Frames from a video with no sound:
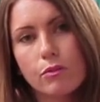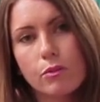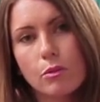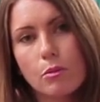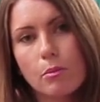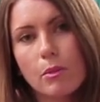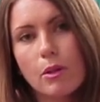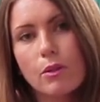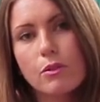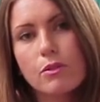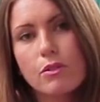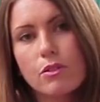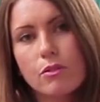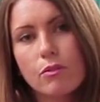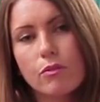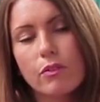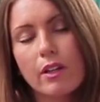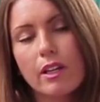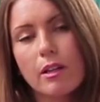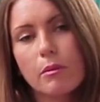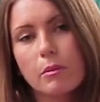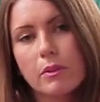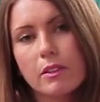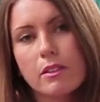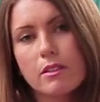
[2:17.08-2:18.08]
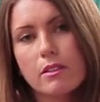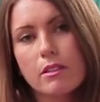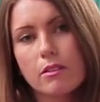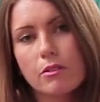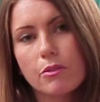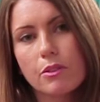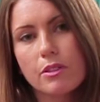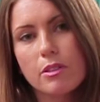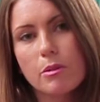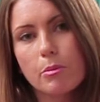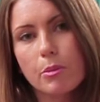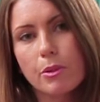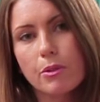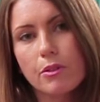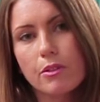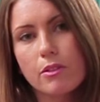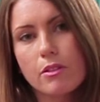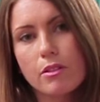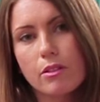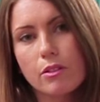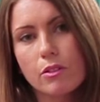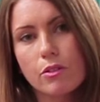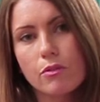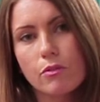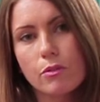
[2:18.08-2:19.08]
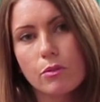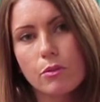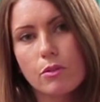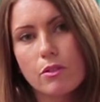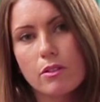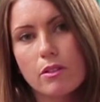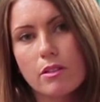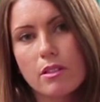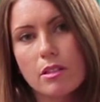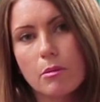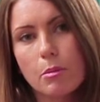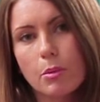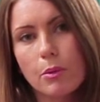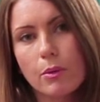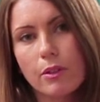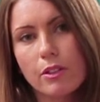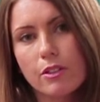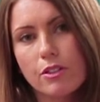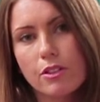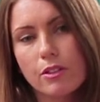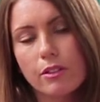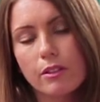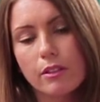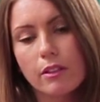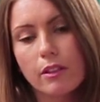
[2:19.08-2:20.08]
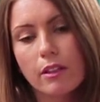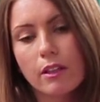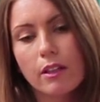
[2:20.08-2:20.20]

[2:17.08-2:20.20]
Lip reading: for most families that are experiencing divorce and separation,